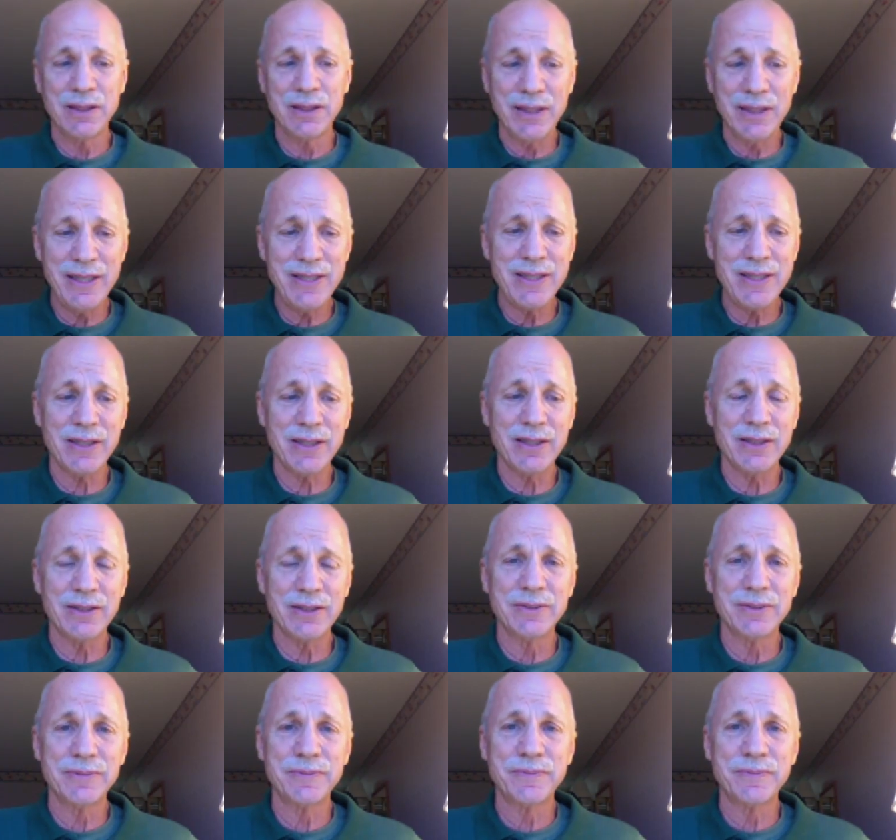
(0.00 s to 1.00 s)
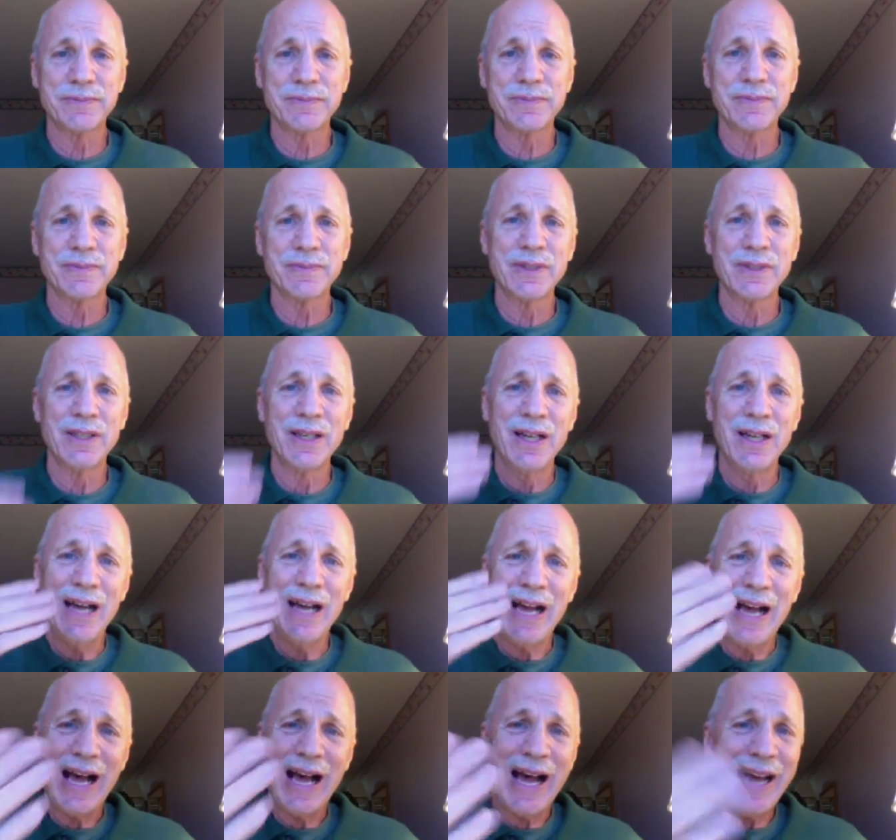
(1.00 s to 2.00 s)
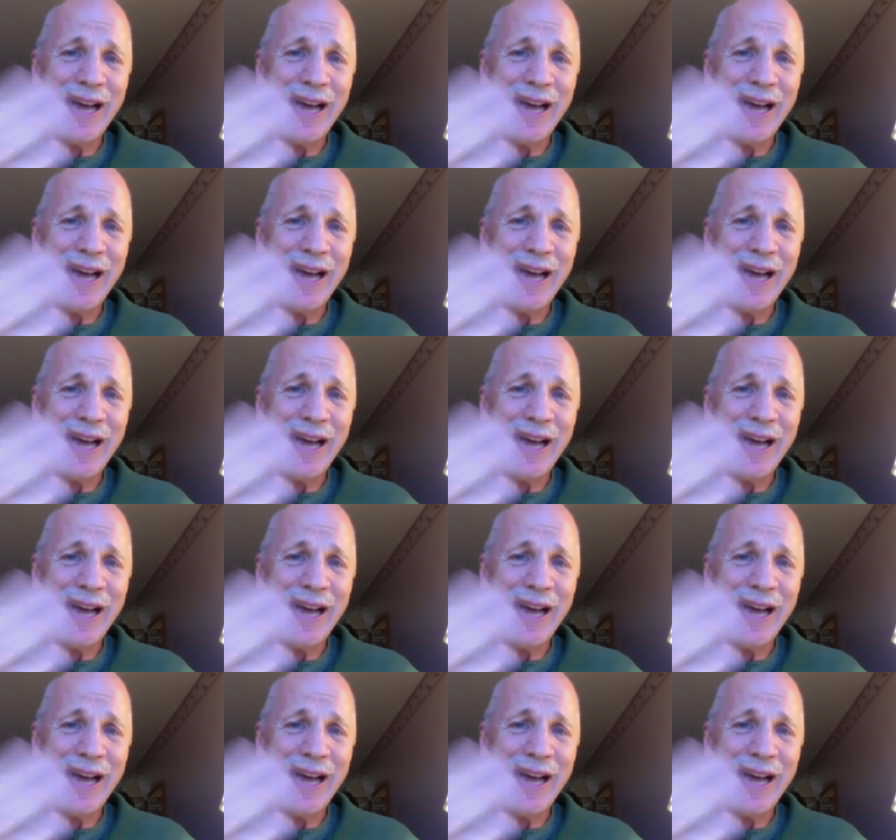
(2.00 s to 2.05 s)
Listen. I